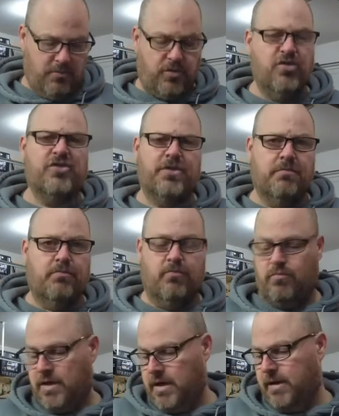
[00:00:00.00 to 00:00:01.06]
Use
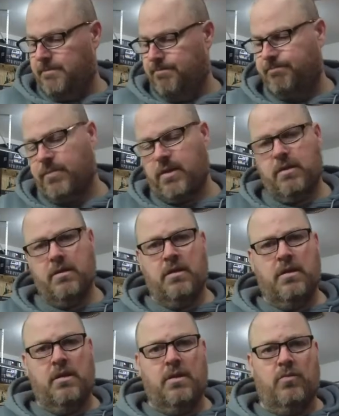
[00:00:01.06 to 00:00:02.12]
the
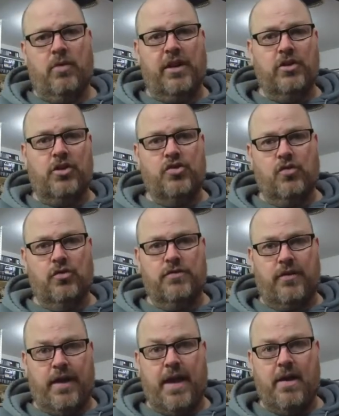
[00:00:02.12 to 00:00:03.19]
regular controls
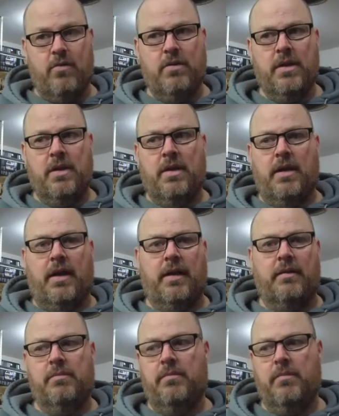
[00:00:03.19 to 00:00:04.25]
for now.
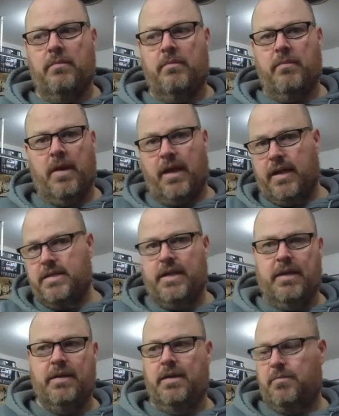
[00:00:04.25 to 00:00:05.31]
Like I
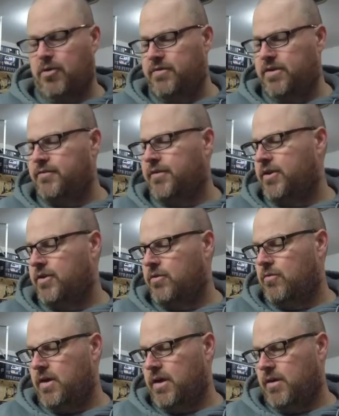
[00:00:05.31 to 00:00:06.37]
said in the previous
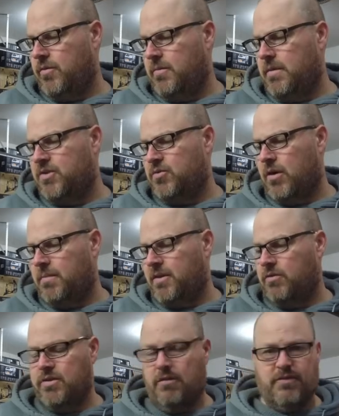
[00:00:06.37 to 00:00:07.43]
video, we may be swapping
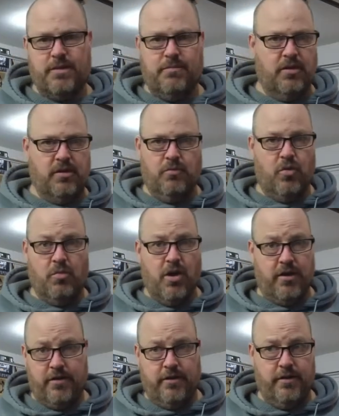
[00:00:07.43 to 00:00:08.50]
those out for something a little more
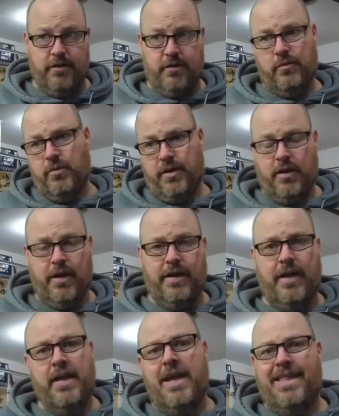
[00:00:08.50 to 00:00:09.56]
modern or
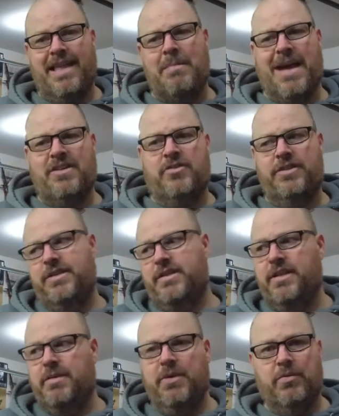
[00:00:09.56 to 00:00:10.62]
whatnot. That master does
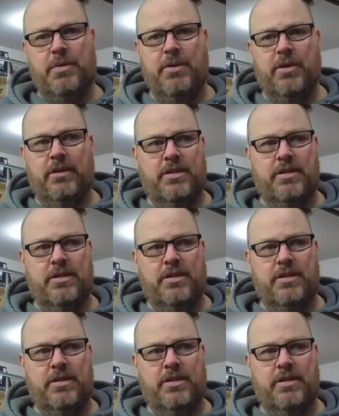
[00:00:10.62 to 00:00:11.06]
need to be rebuilt.